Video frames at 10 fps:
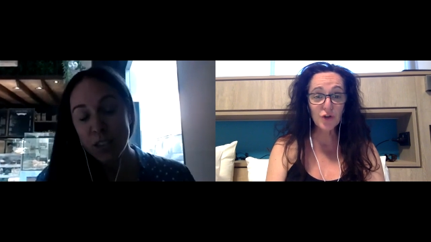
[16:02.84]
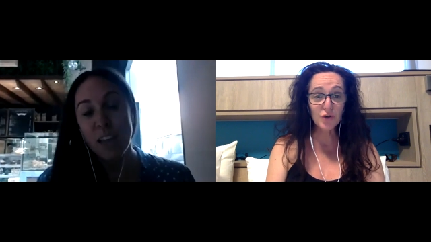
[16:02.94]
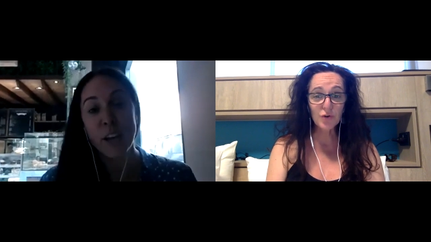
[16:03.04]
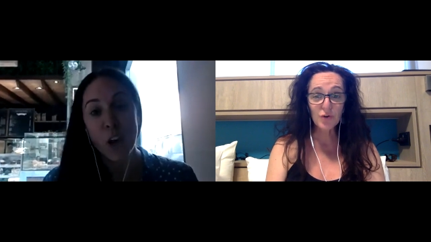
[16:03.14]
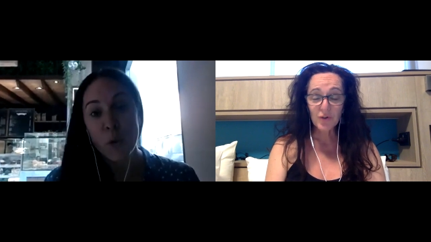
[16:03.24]
Speaker 1: I
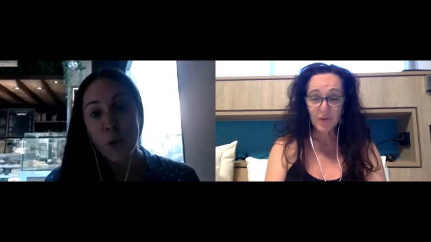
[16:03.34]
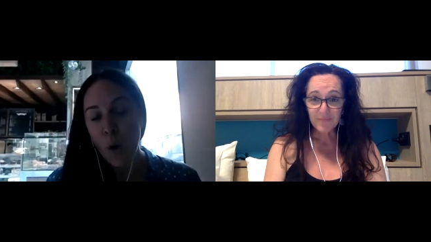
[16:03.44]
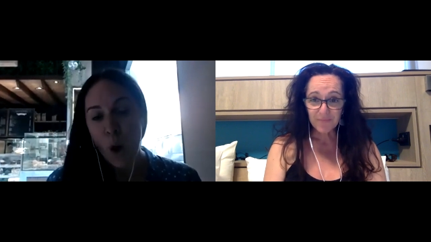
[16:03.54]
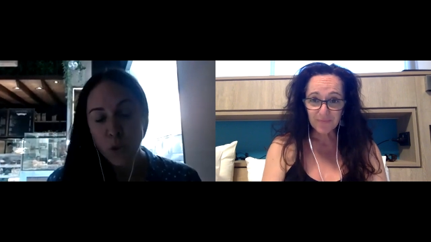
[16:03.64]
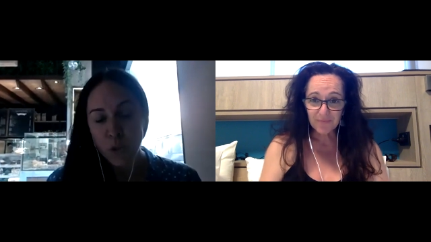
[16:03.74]
know you
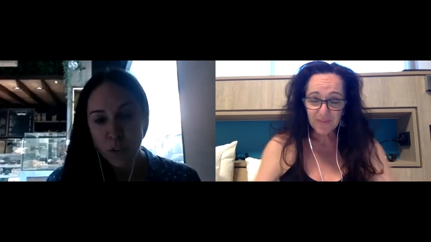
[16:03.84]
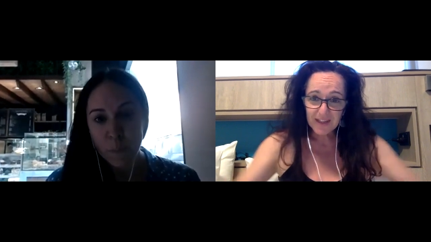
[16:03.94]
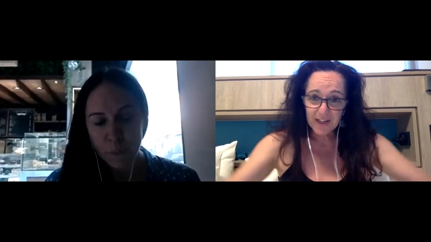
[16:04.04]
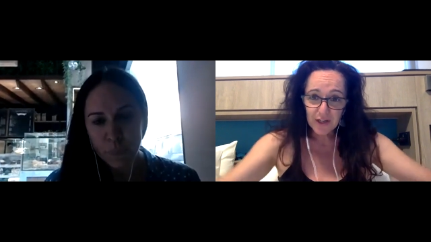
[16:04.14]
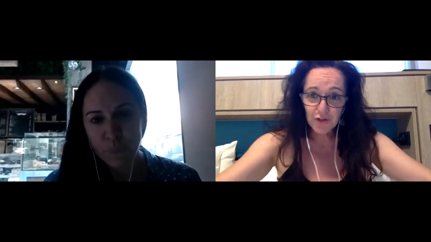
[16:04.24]
also.
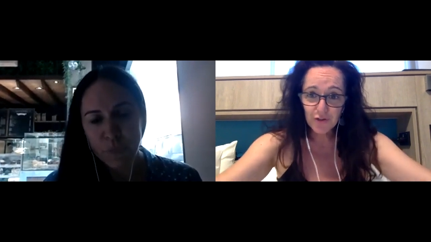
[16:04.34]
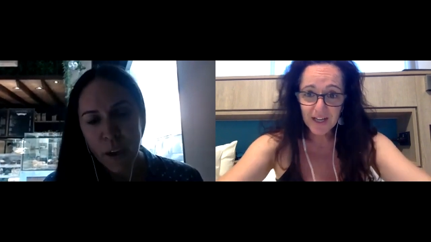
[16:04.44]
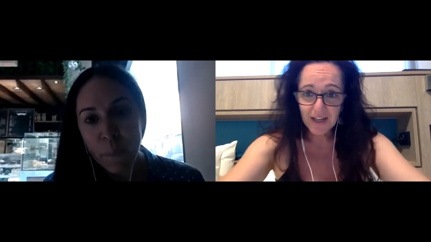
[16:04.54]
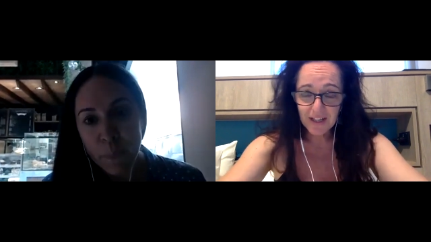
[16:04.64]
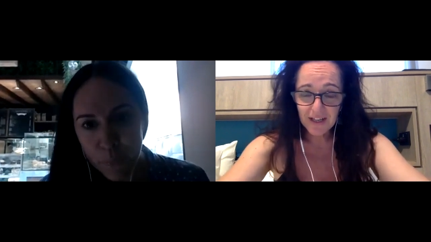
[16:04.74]
Can
Speaker 2: you
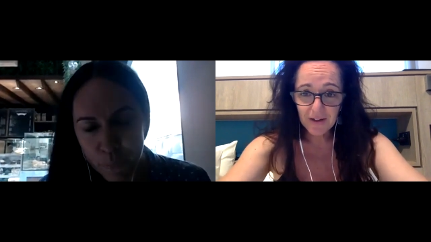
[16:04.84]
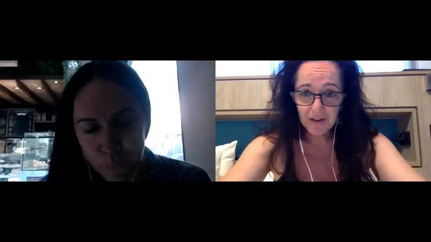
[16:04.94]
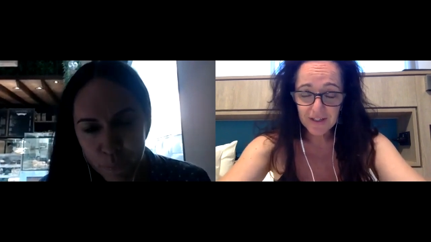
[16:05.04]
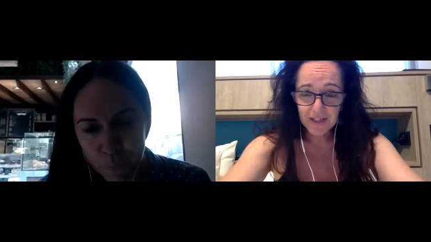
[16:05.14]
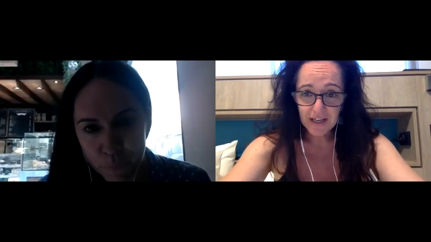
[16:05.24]

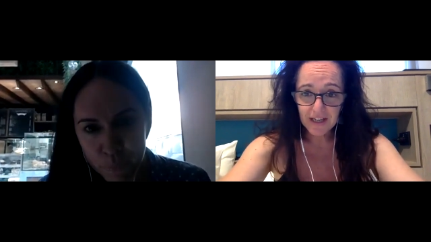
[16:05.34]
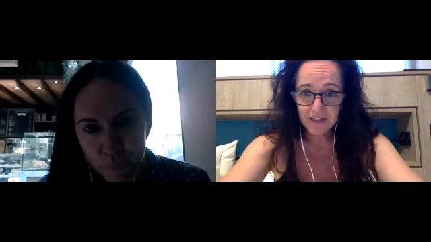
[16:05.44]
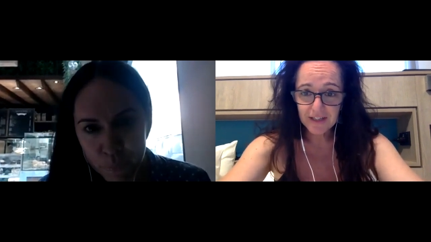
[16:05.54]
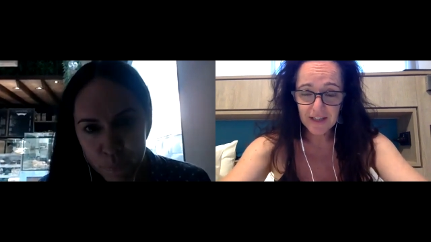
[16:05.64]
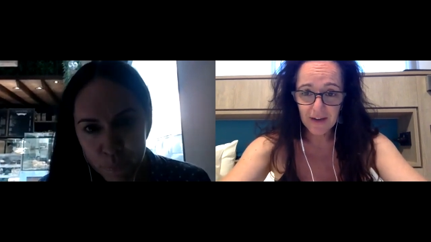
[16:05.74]
tell
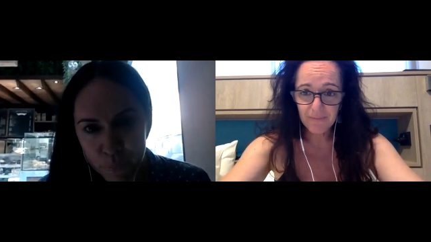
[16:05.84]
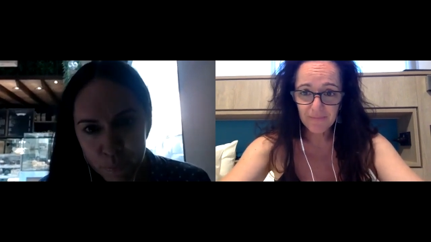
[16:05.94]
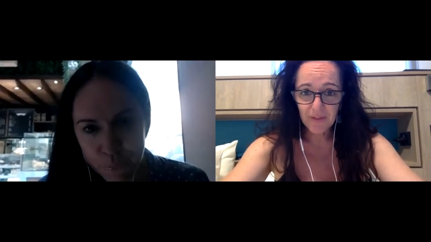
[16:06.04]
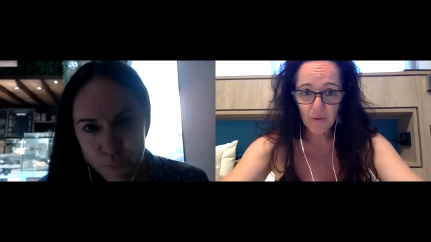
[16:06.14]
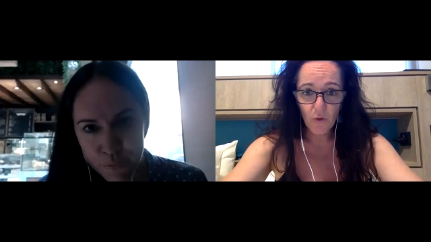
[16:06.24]
us
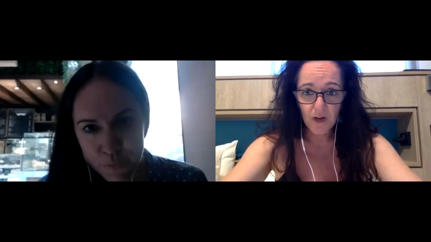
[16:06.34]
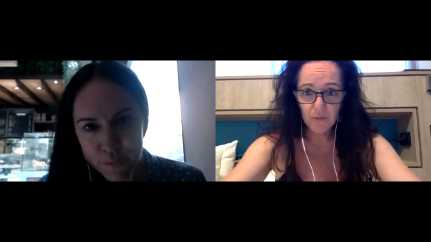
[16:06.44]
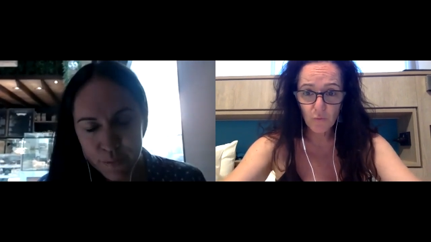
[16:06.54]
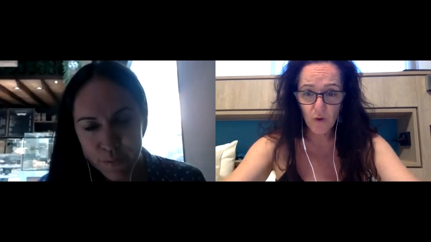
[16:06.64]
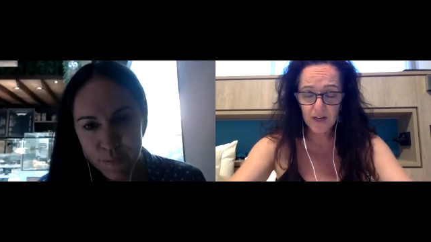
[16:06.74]

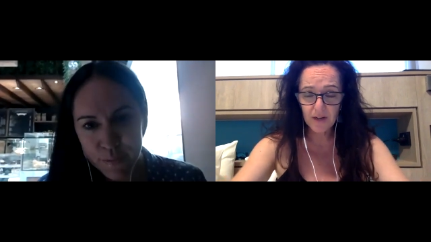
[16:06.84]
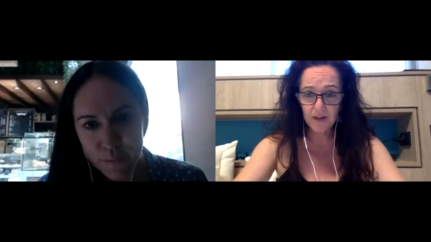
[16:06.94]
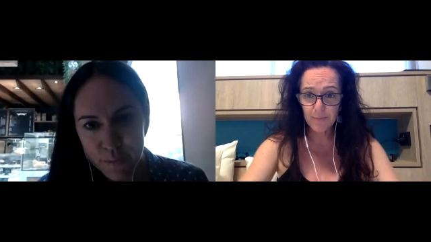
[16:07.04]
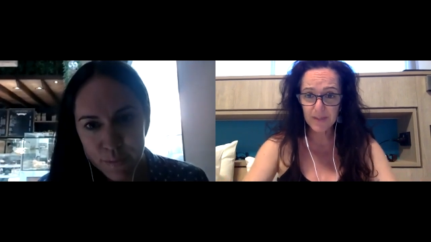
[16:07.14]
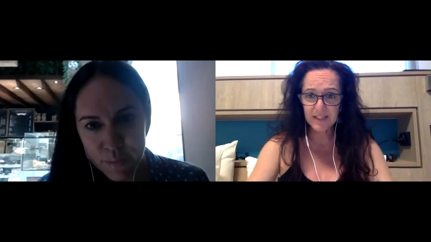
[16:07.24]
what
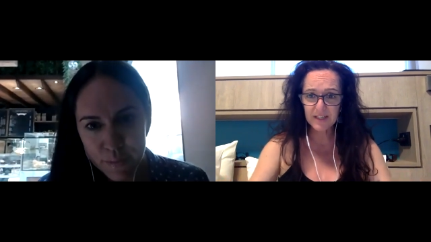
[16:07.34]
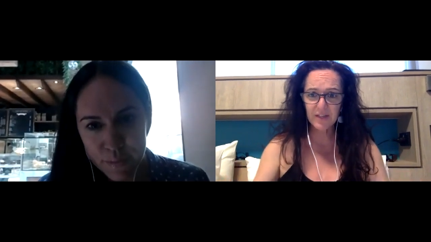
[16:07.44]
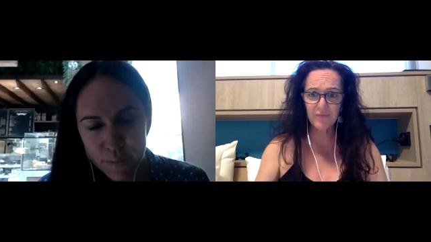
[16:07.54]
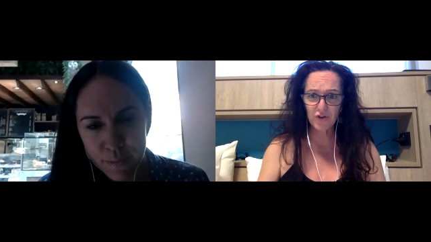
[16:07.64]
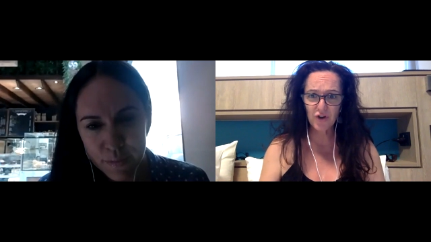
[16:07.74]
business have
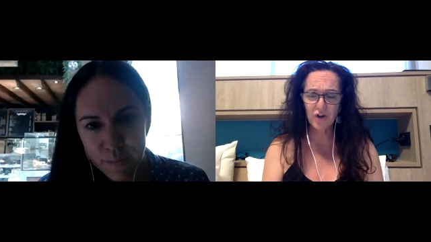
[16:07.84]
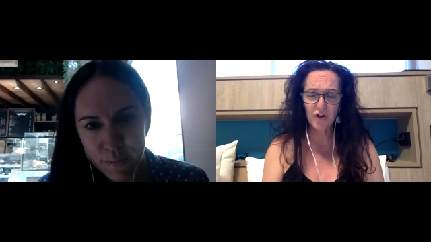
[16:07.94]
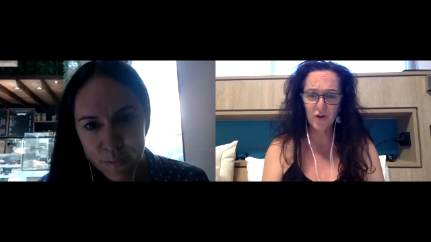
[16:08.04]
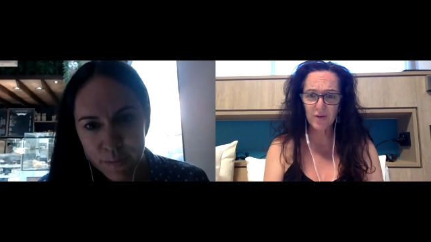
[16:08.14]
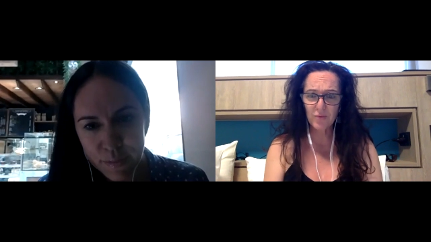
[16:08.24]
you got
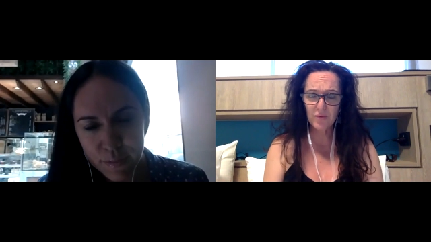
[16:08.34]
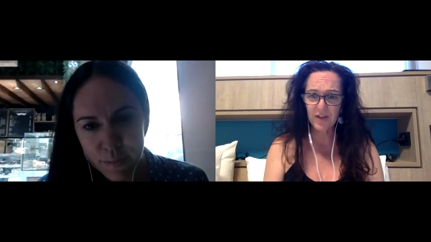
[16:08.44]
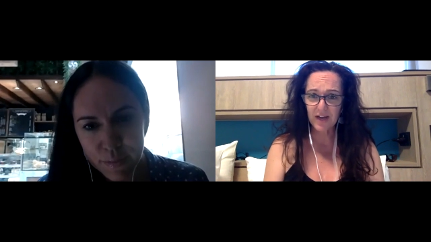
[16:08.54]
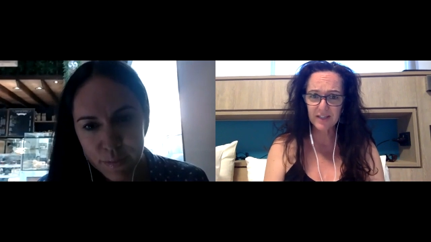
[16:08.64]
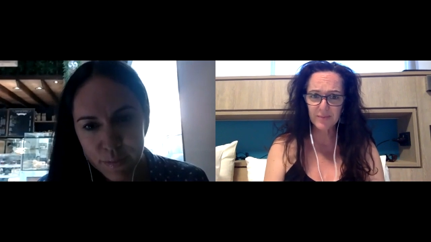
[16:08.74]
going with your
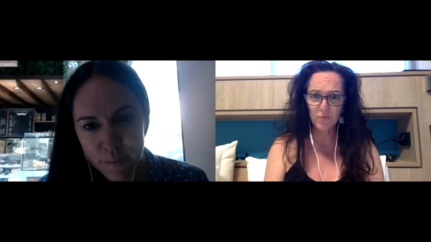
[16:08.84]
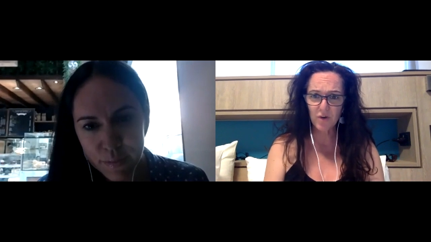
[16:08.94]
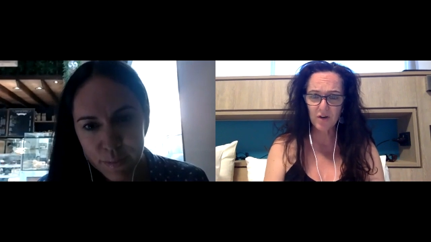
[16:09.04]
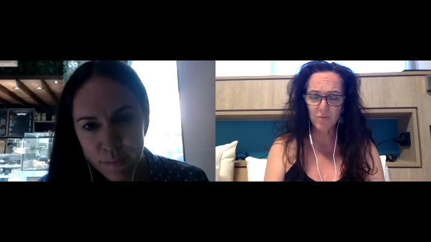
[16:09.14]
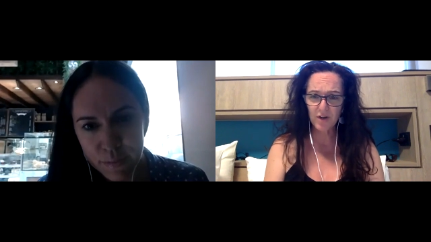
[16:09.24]
husband?
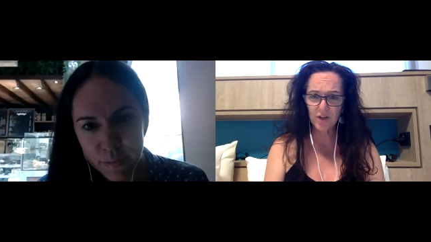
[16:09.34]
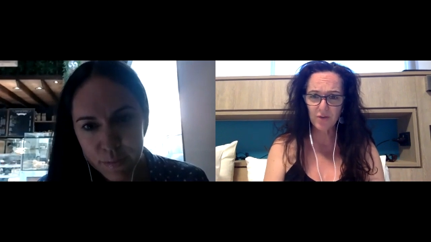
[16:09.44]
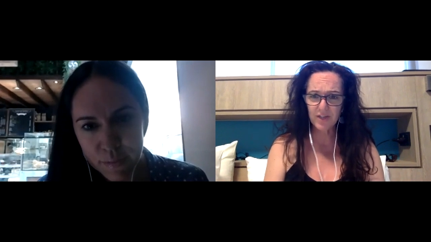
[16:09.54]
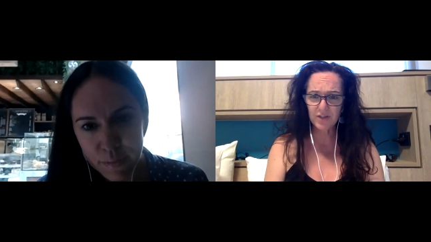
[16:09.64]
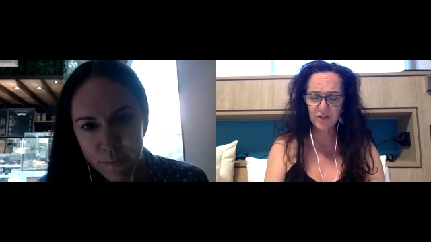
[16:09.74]
What are you
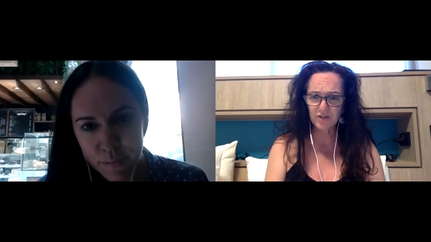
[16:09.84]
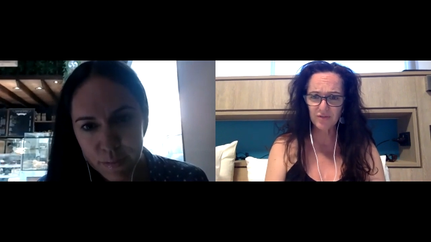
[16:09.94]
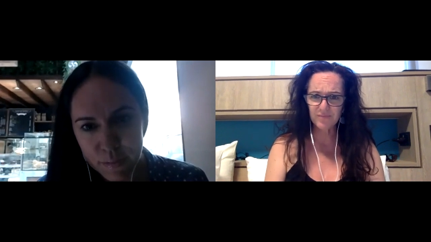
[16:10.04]
into?